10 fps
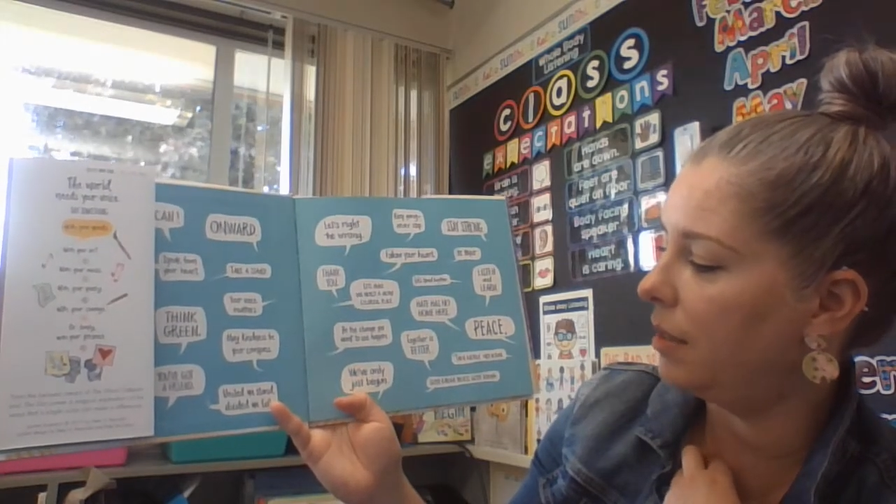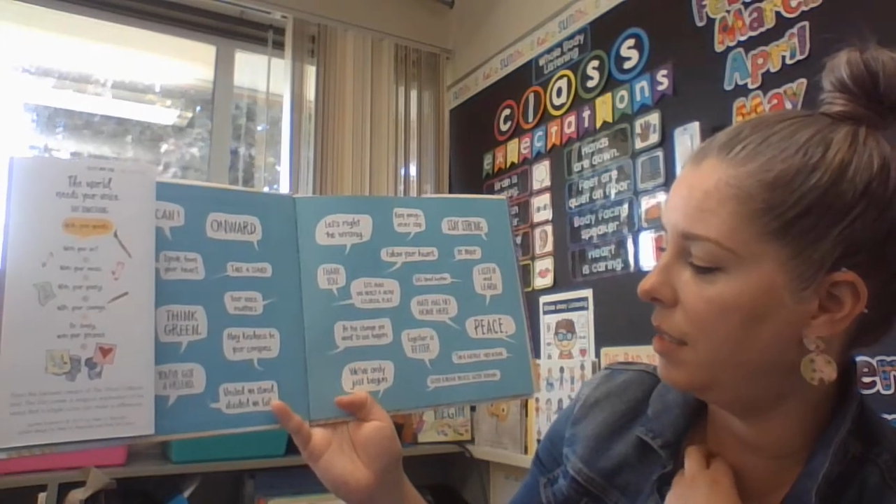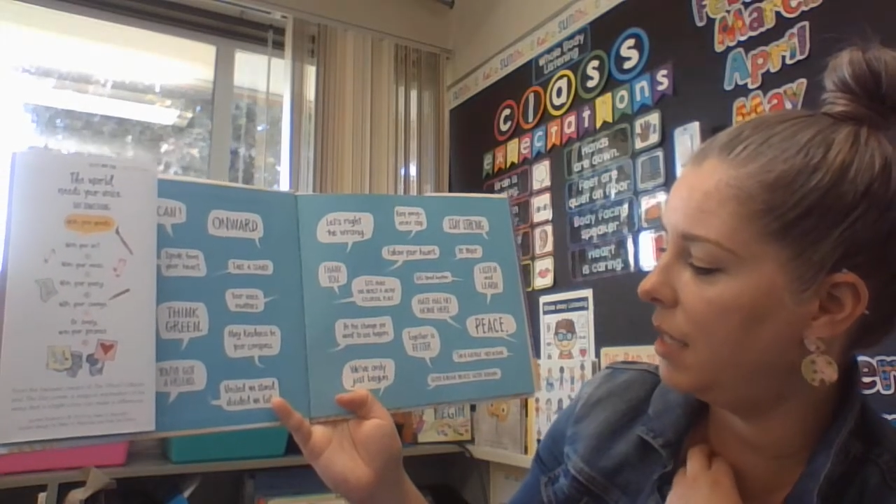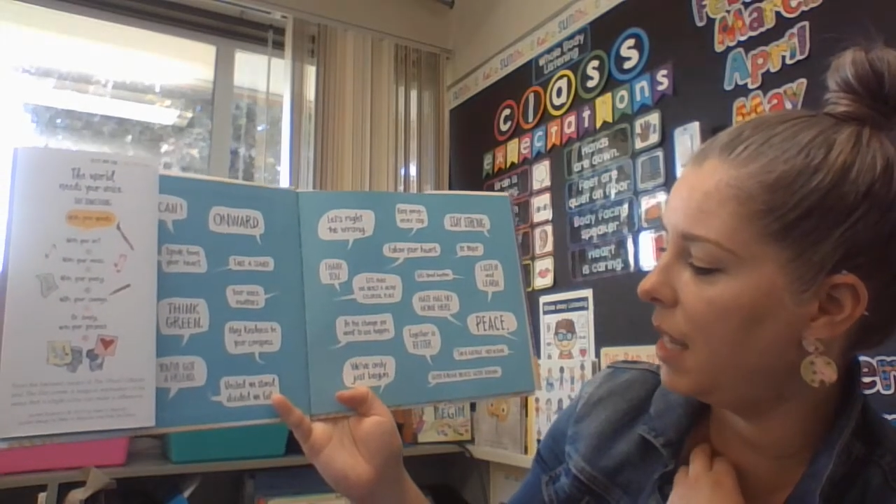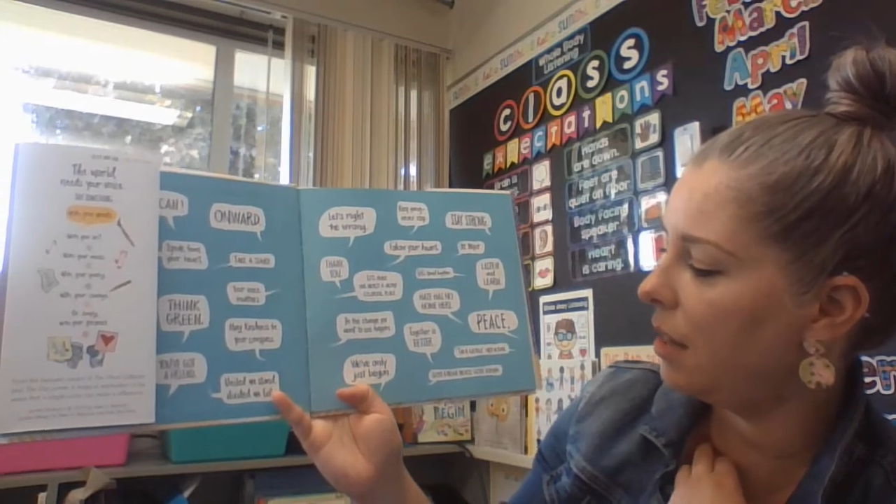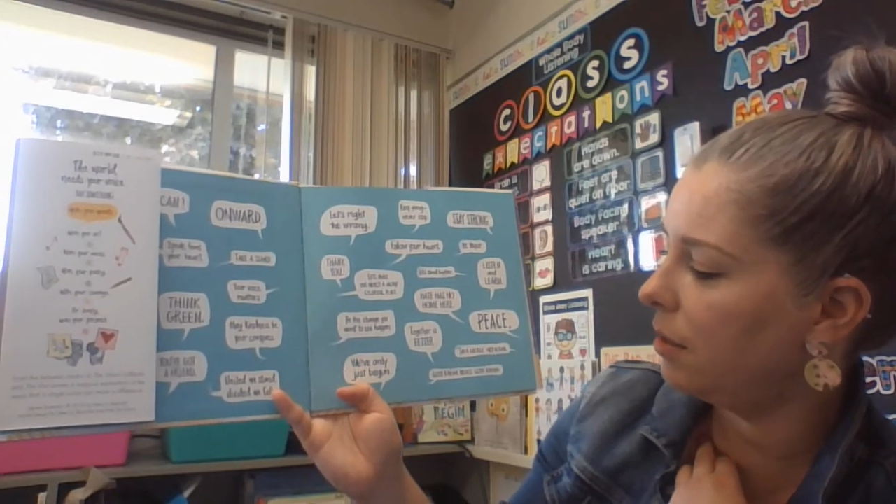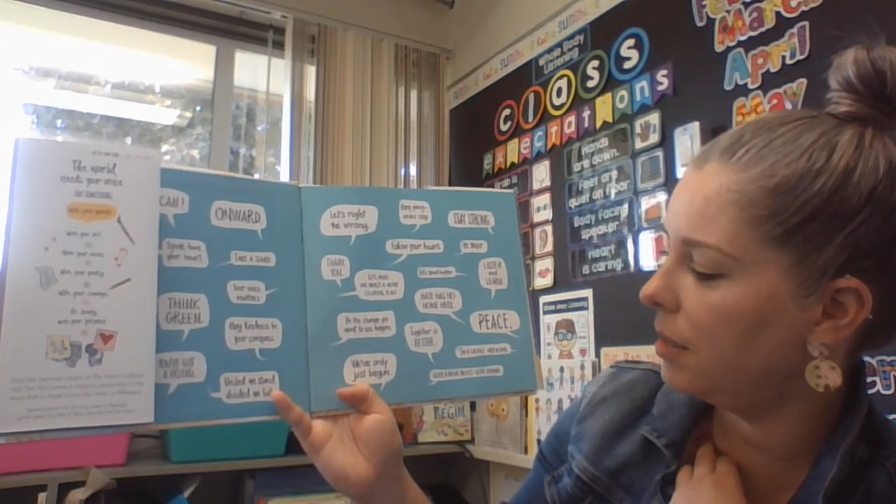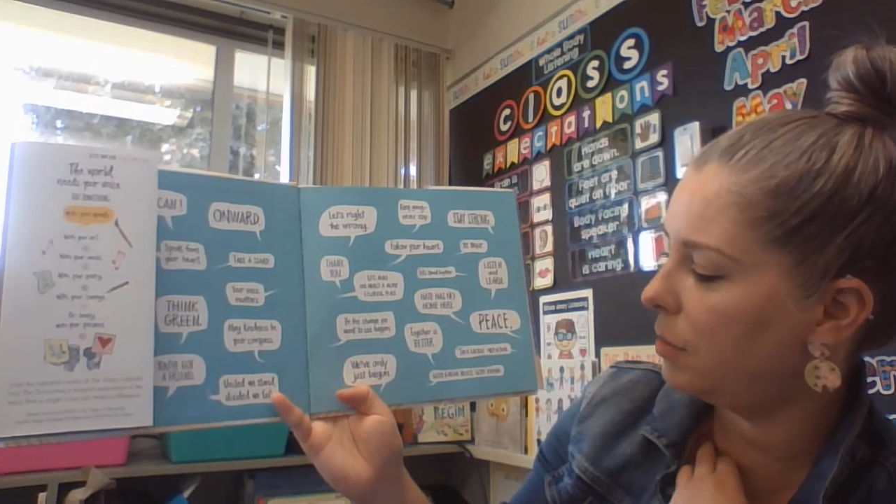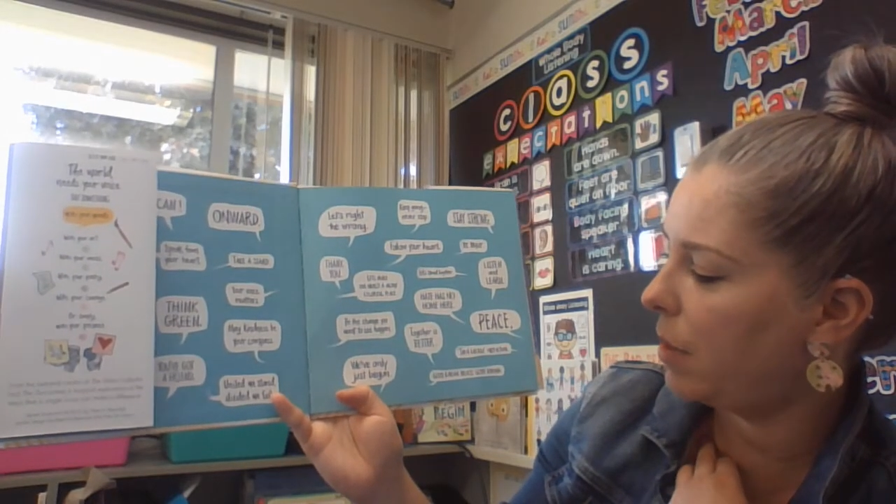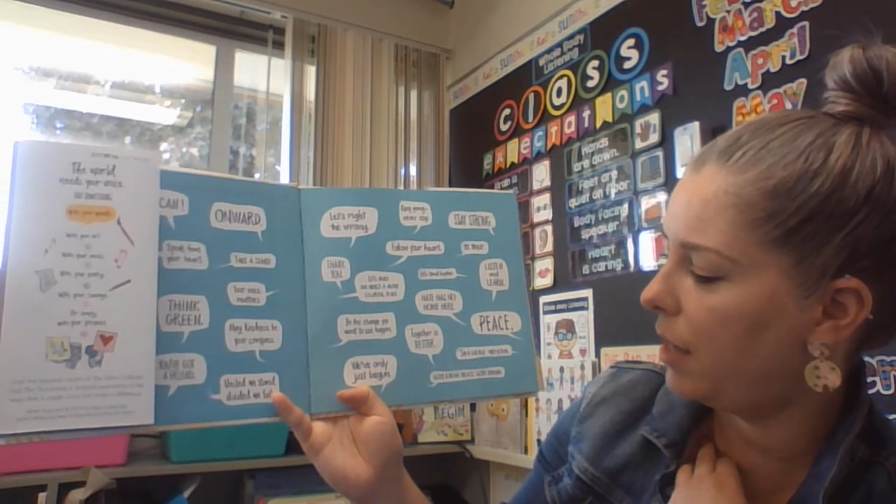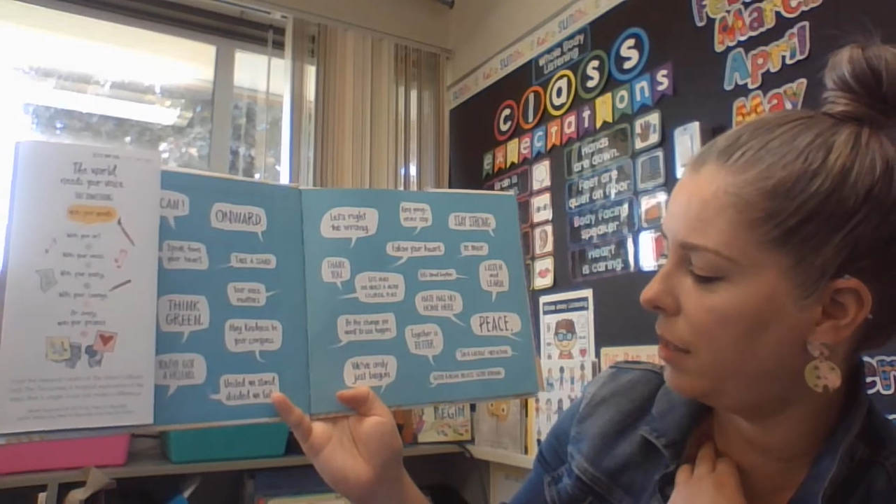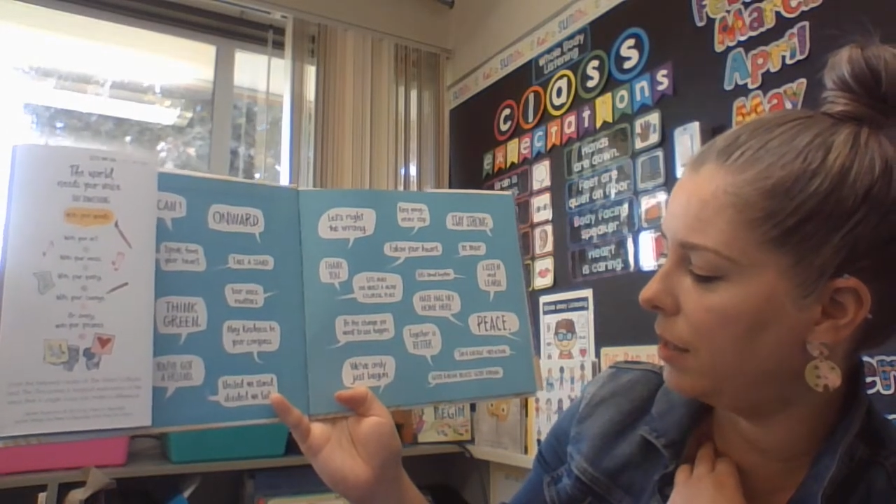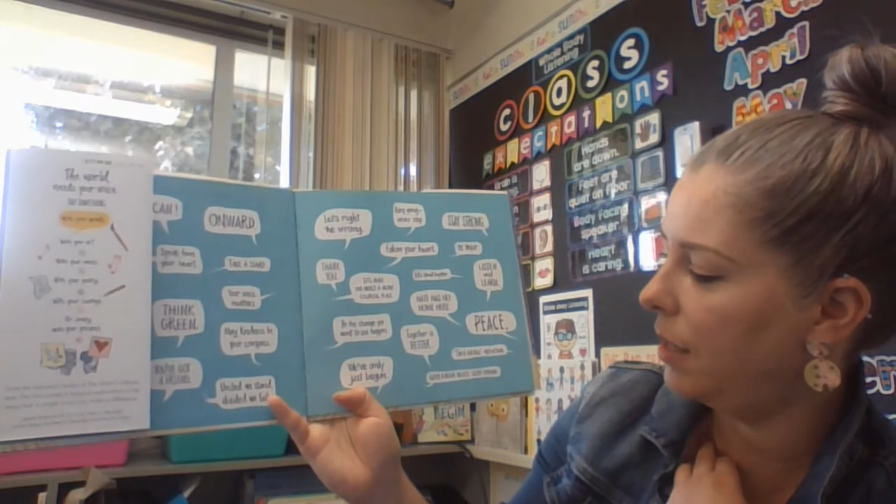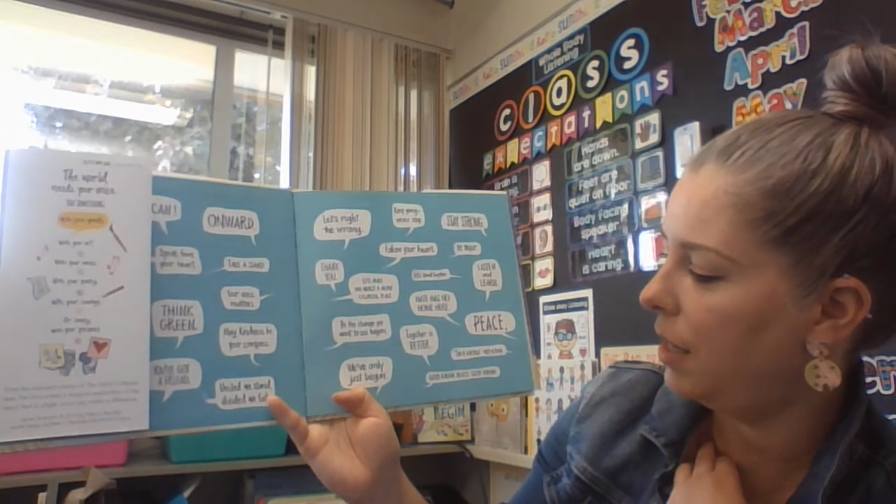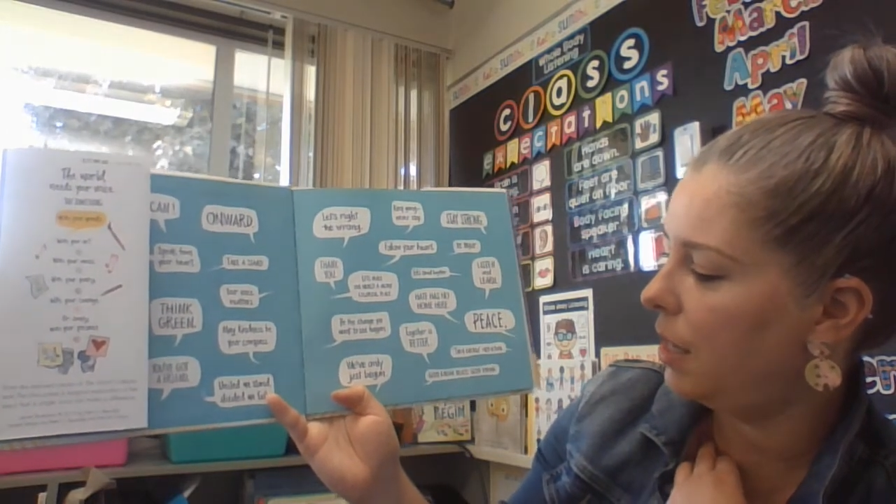Together is better.